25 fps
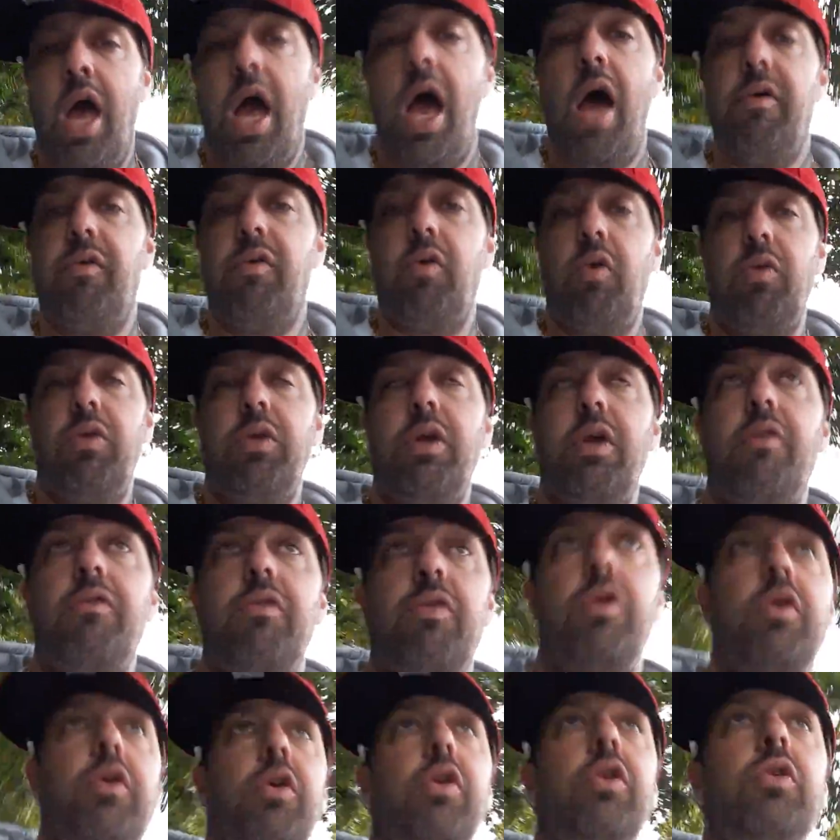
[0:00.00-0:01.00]
I've only
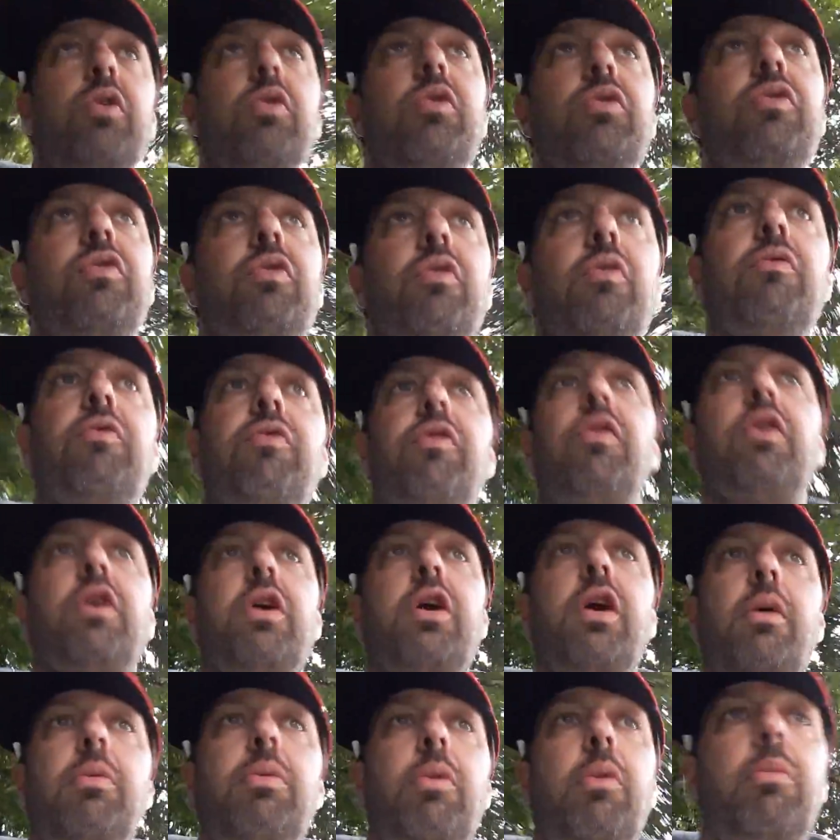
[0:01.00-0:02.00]
ever used them for a
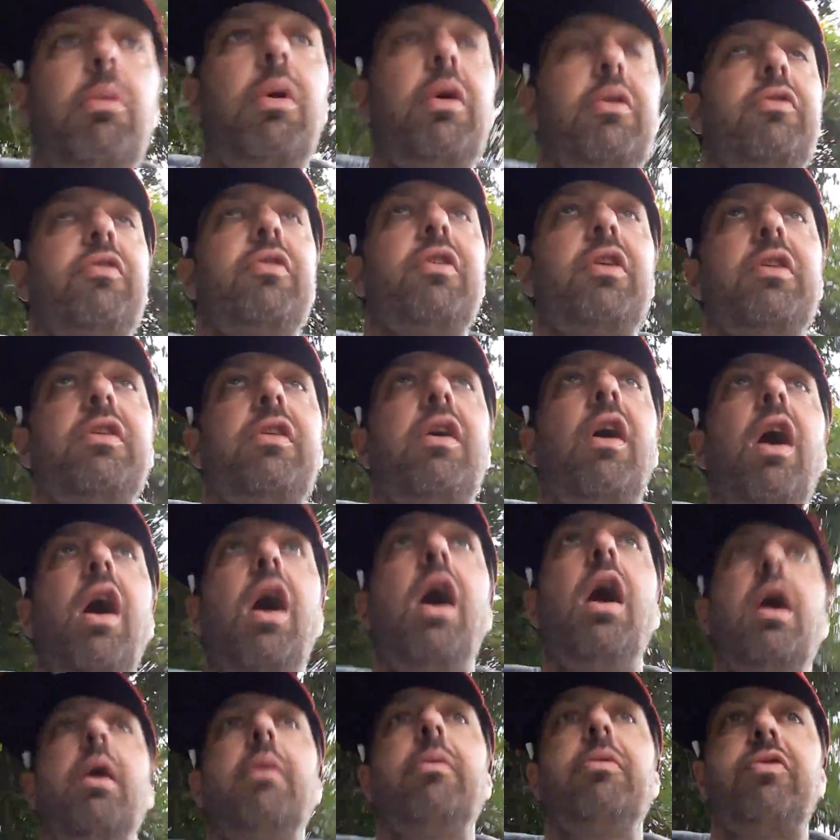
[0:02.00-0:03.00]
couple months at a
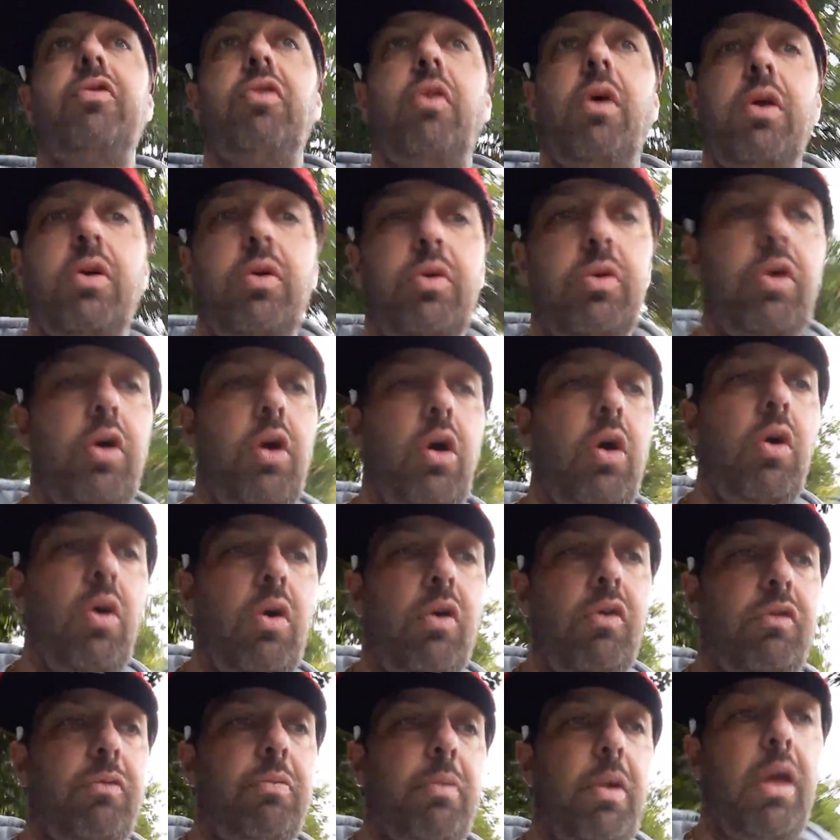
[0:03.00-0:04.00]
time, so I don't know
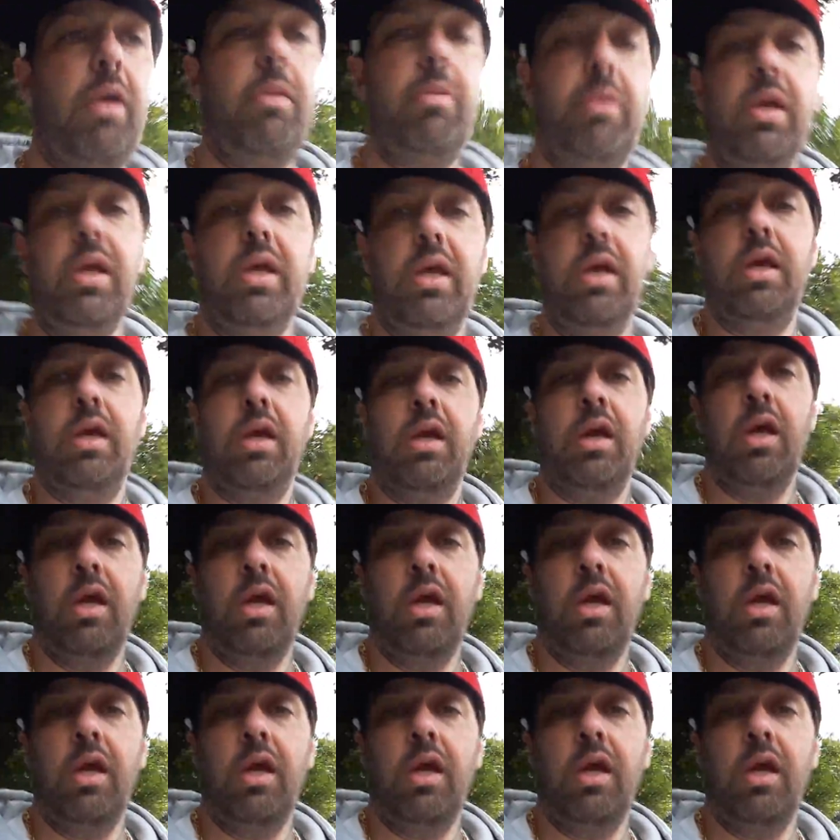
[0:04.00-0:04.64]
if maybe